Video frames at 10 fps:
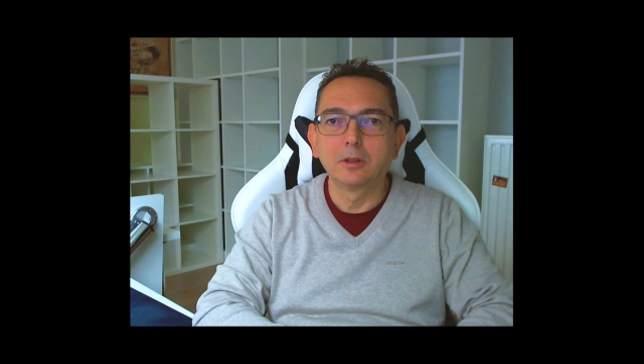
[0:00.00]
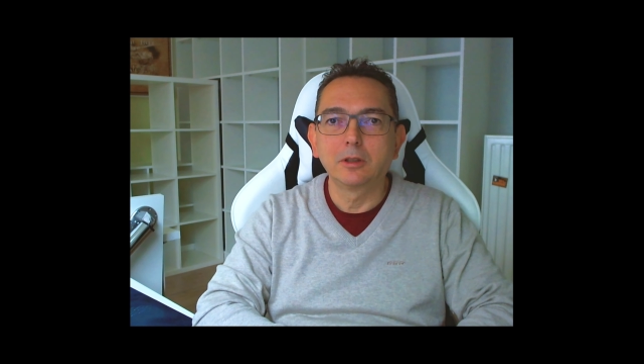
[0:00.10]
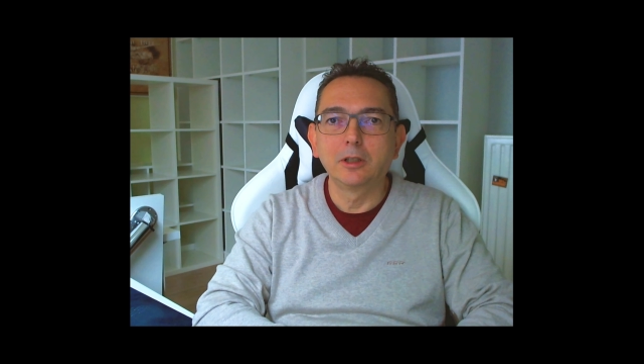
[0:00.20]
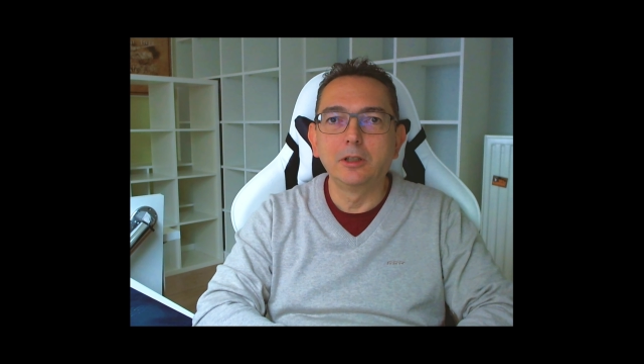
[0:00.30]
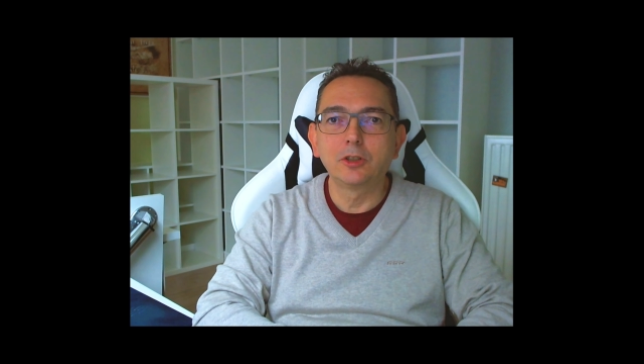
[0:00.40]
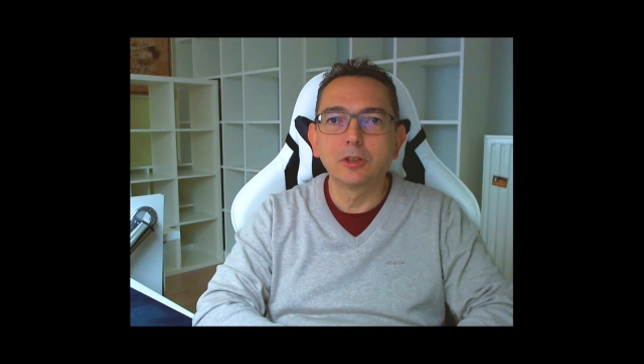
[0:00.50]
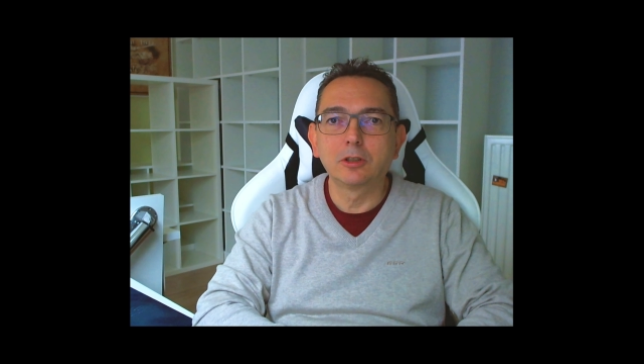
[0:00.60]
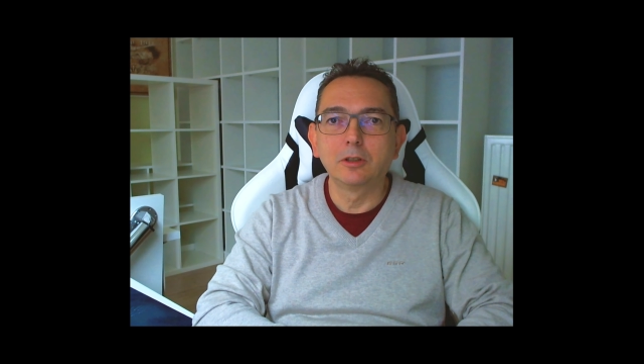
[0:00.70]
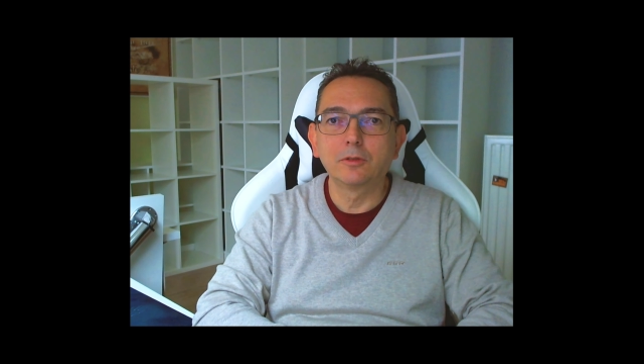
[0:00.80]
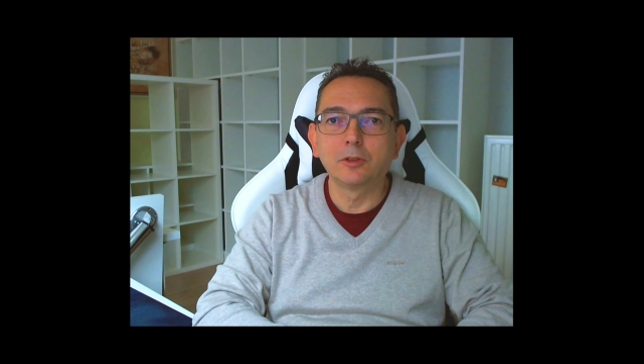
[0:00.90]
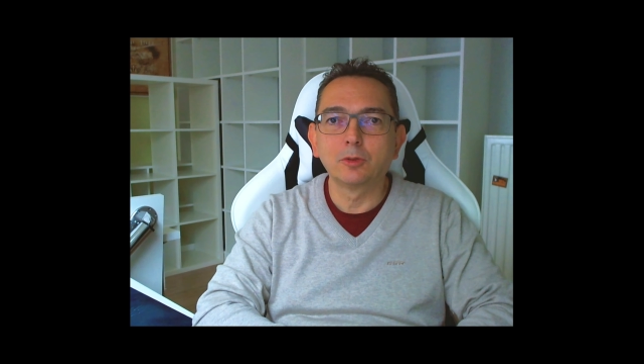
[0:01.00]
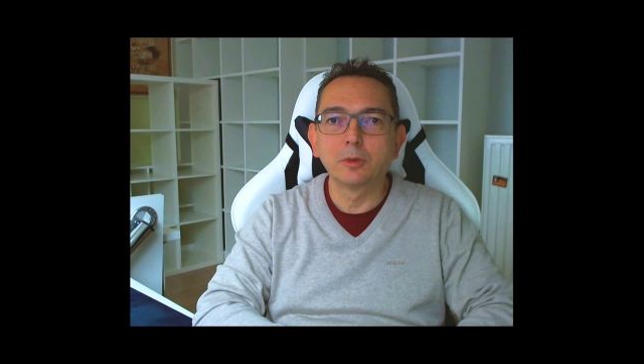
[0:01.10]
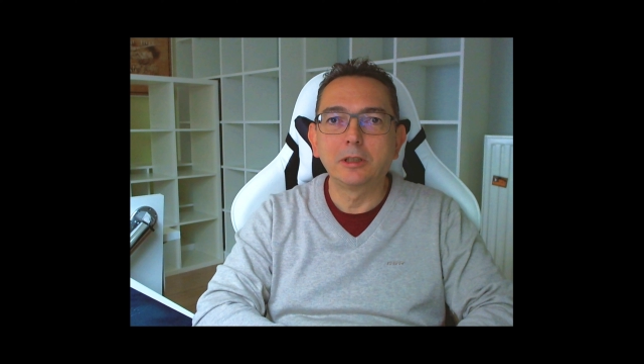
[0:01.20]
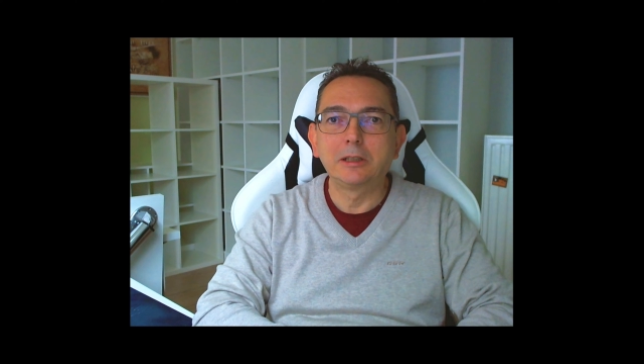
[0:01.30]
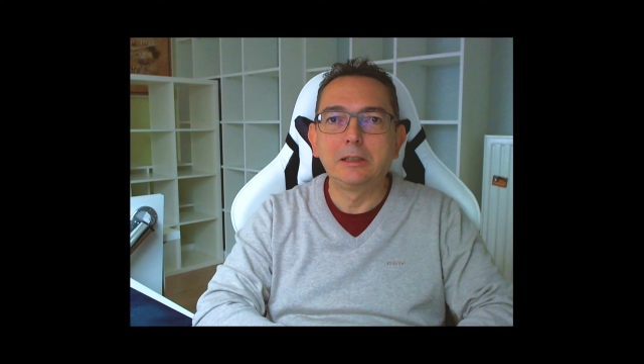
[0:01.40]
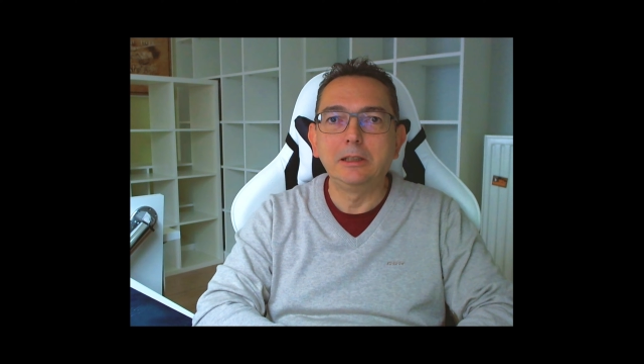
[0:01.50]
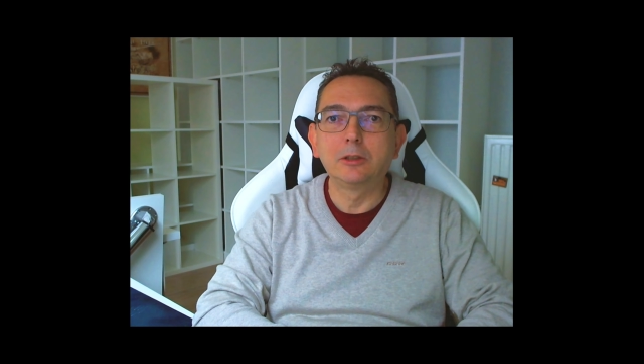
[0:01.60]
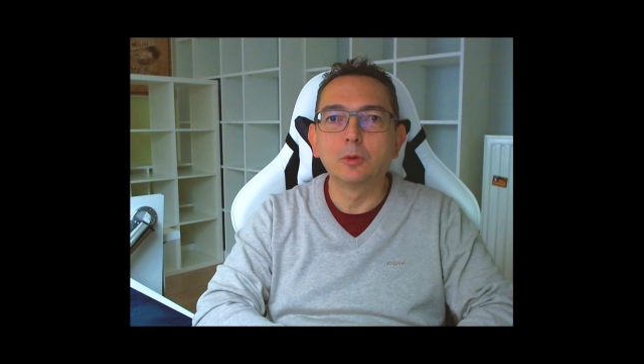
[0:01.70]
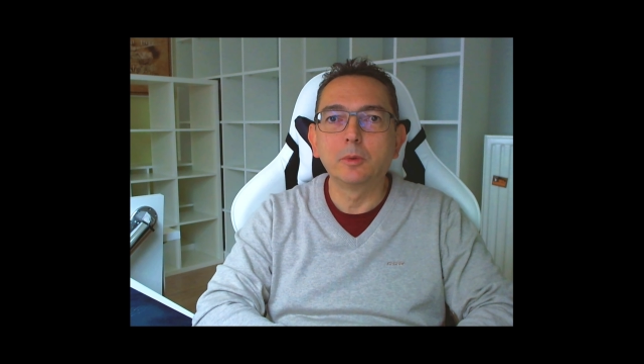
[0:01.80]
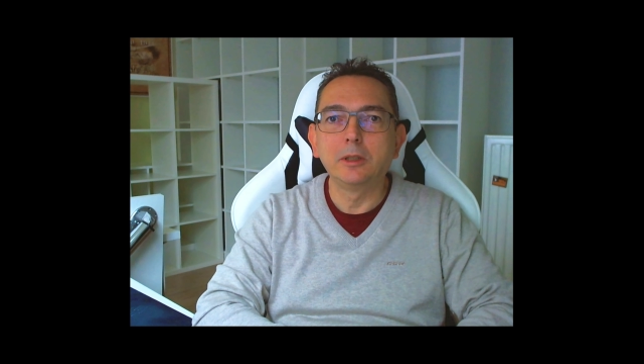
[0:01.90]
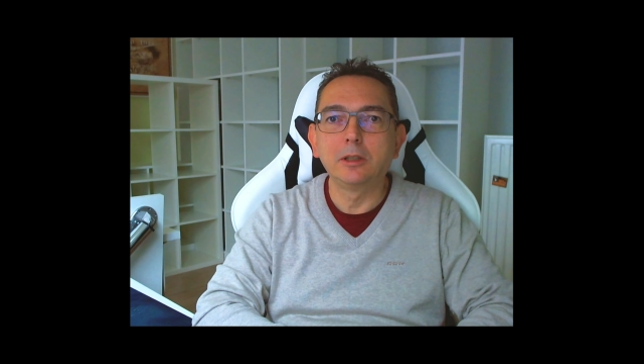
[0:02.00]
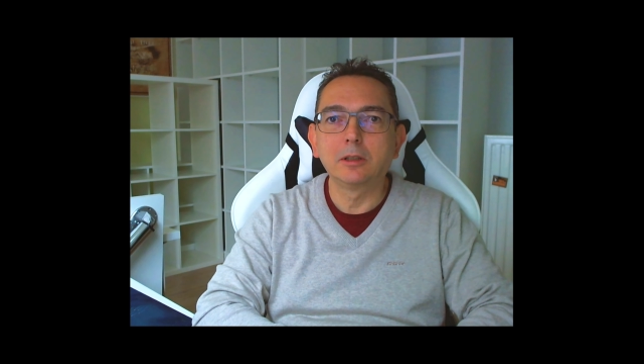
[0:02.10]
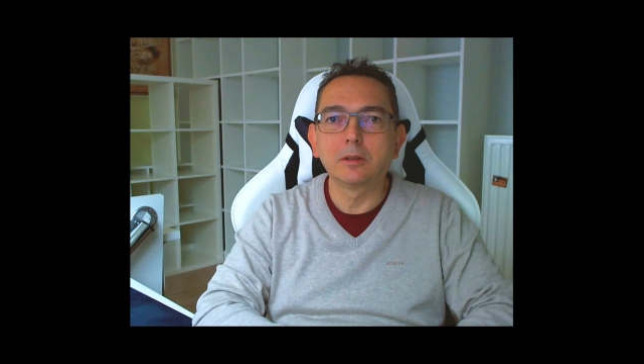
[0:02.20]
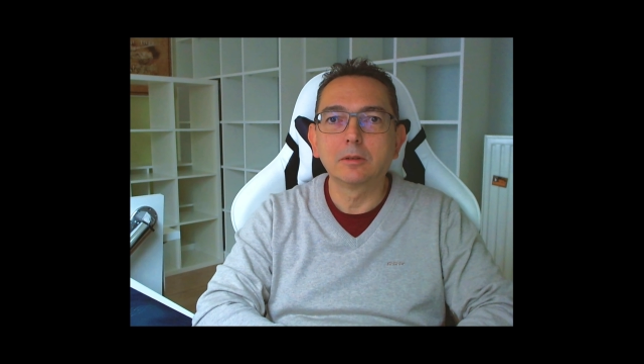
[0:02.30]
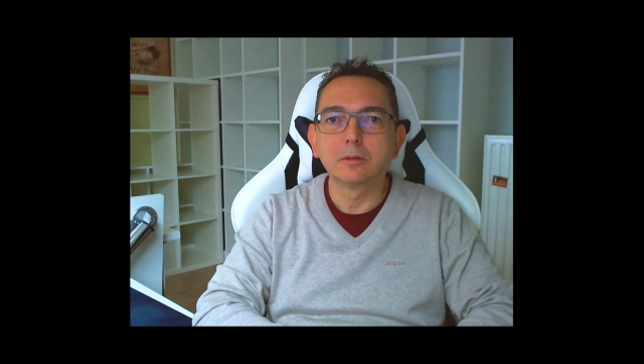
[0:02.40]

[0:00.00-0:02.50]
Initiative is really key to winning